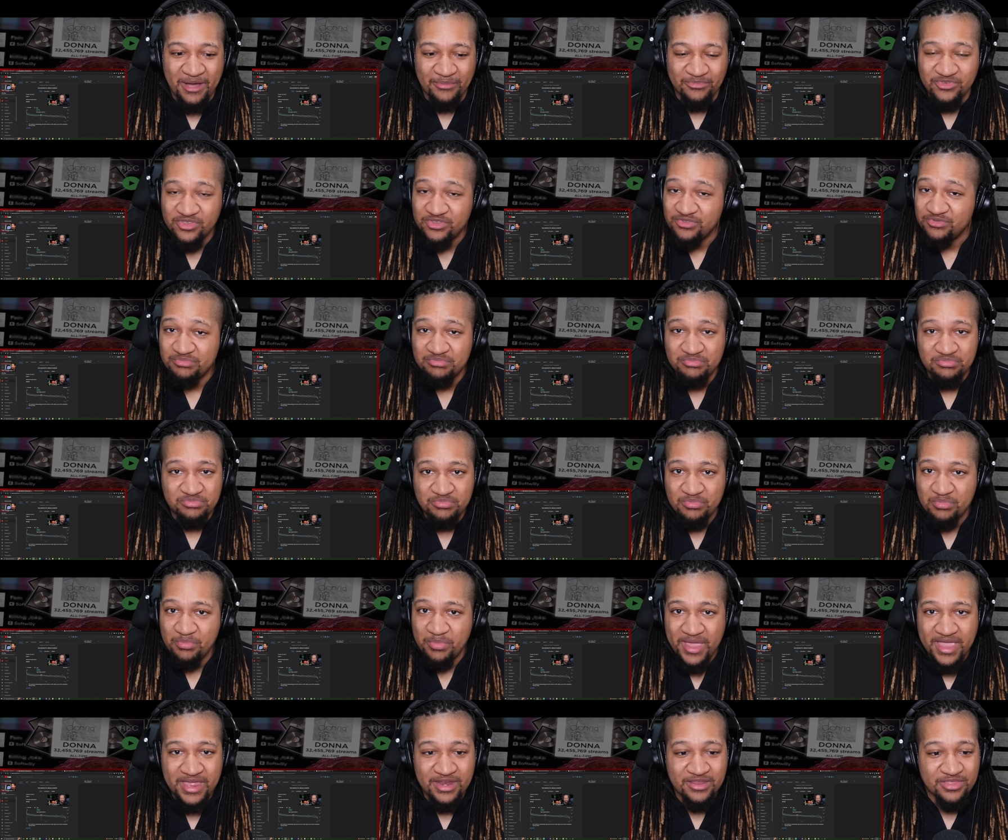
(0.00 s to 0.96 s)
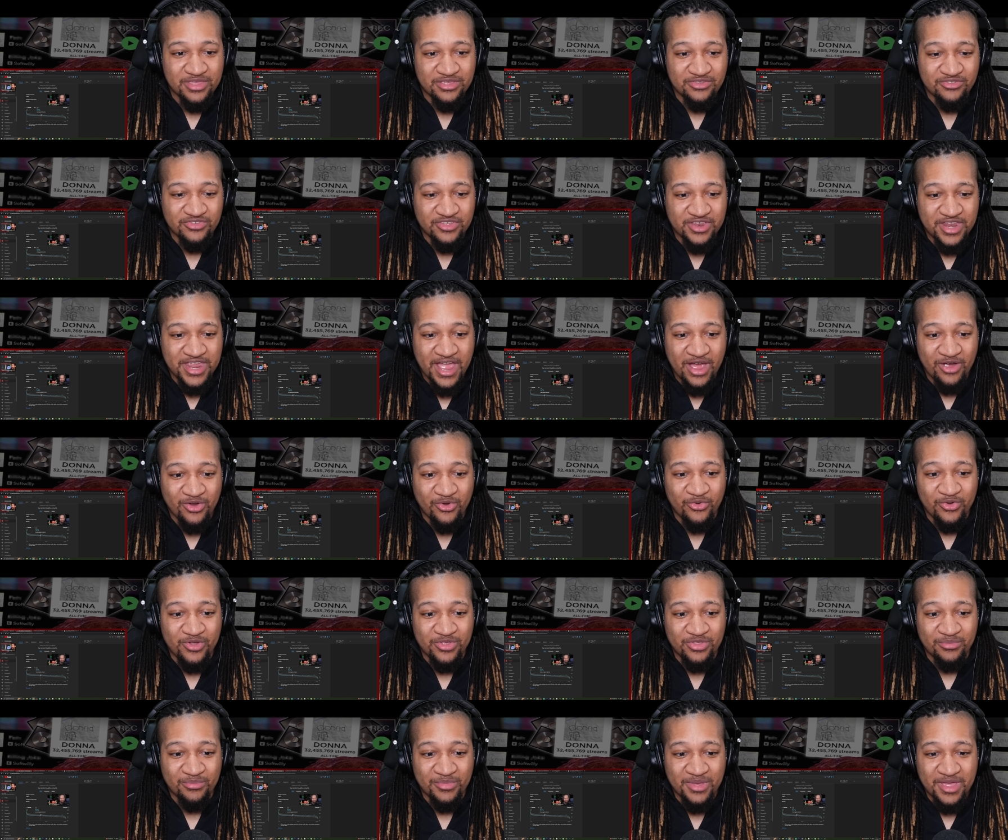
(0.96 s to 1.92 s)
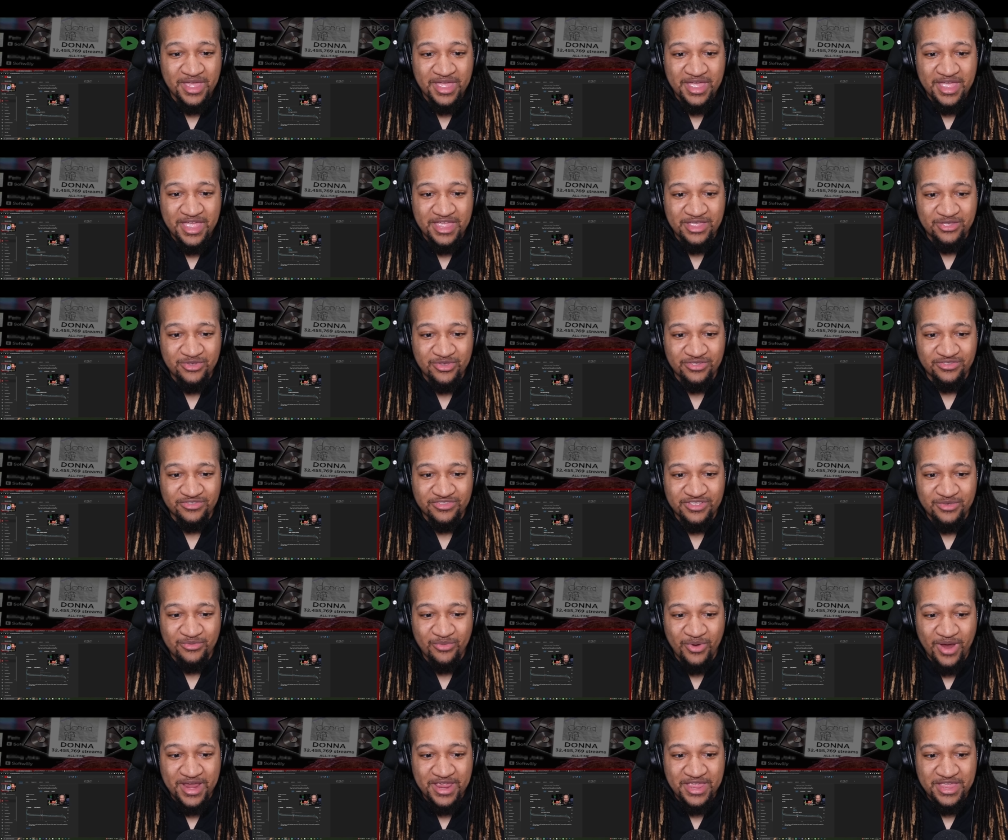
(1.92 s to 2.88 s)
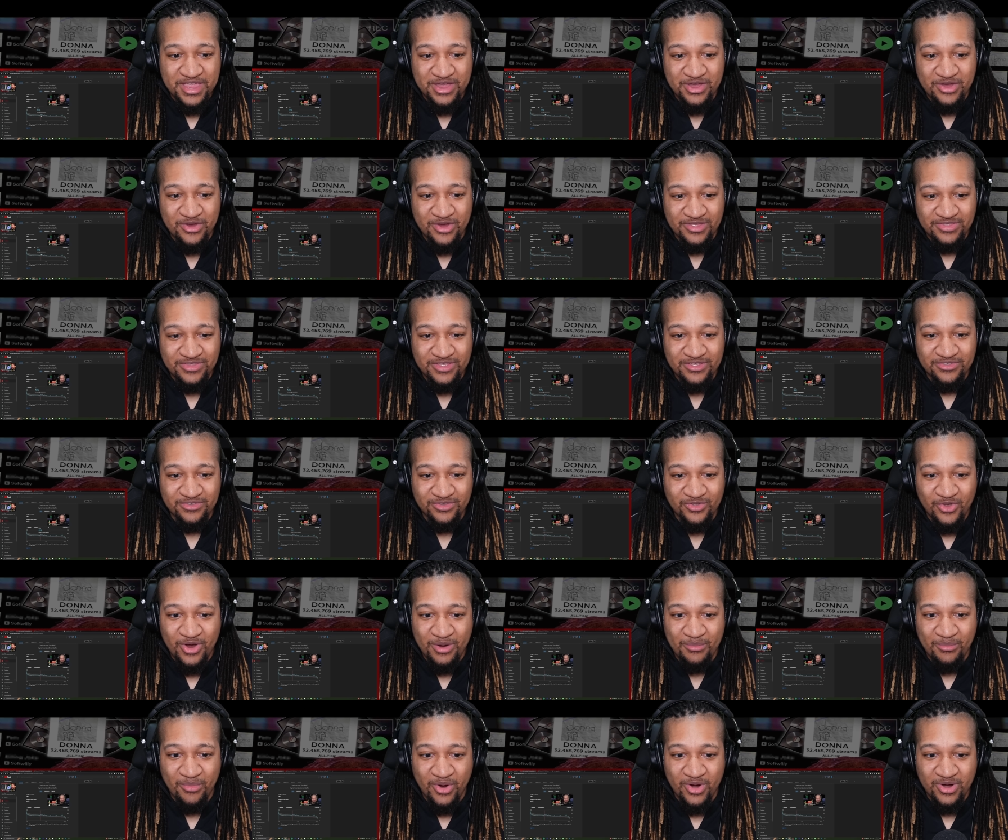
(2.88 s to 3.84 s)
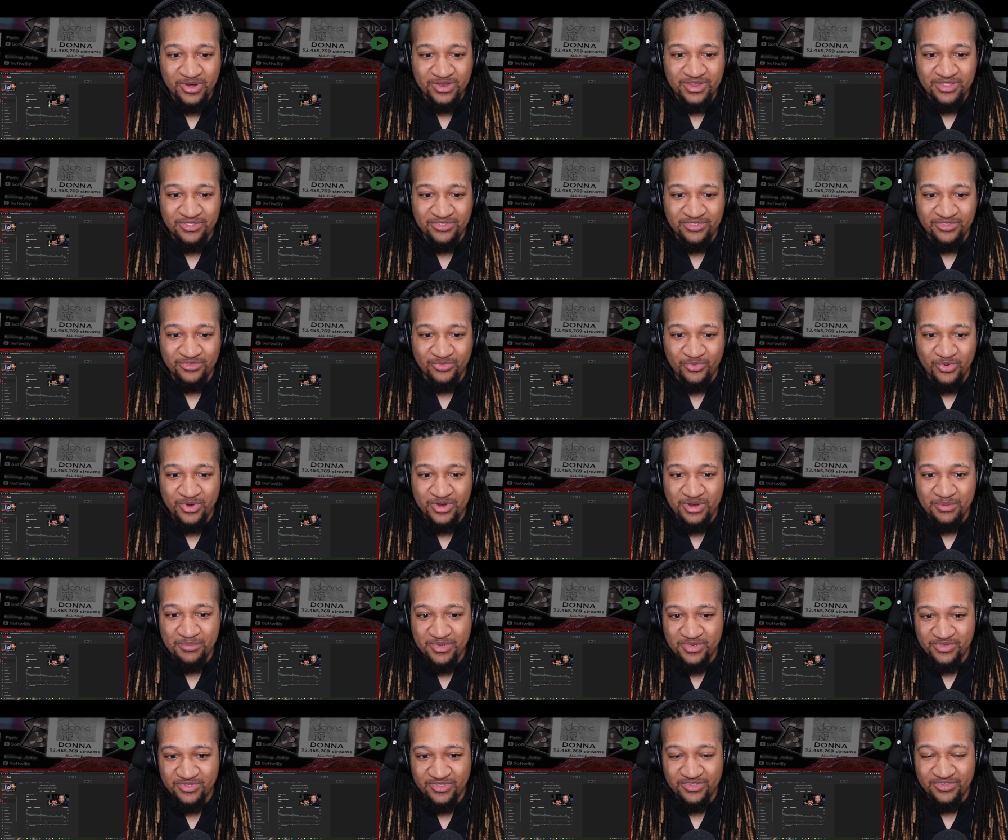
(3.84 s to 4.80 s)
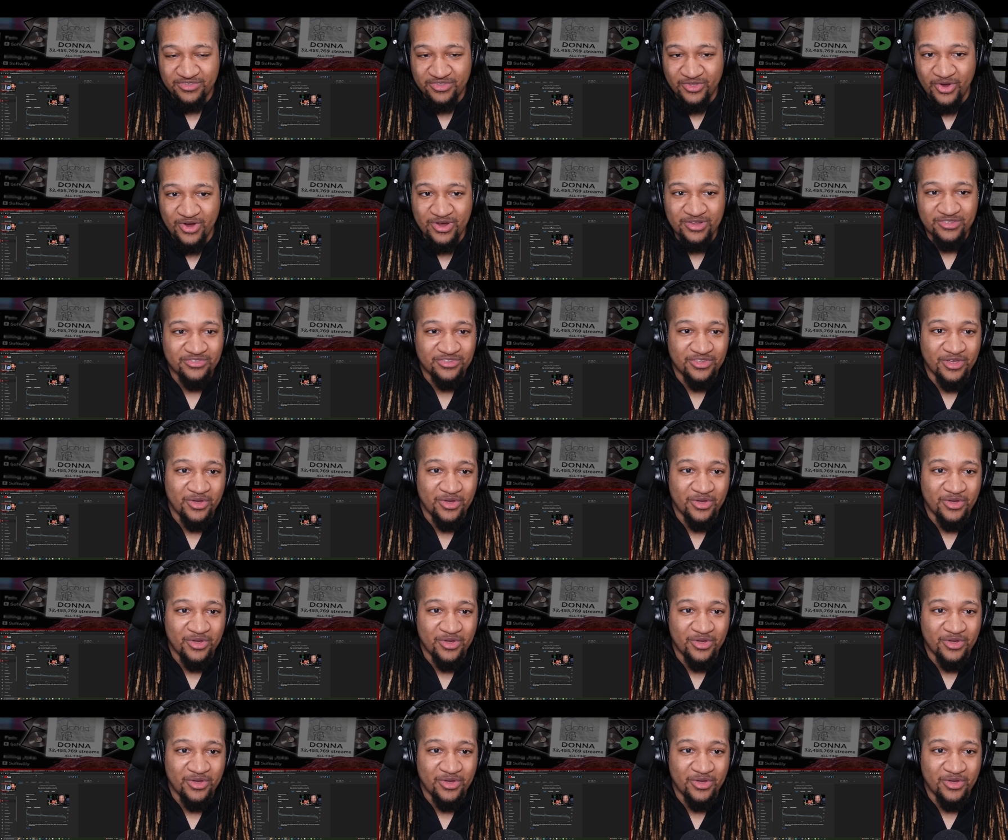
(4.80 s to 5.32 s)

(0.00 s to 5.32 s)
Just paying attention to the algorithm, and you can see right here at this start mark, this is where the music starts.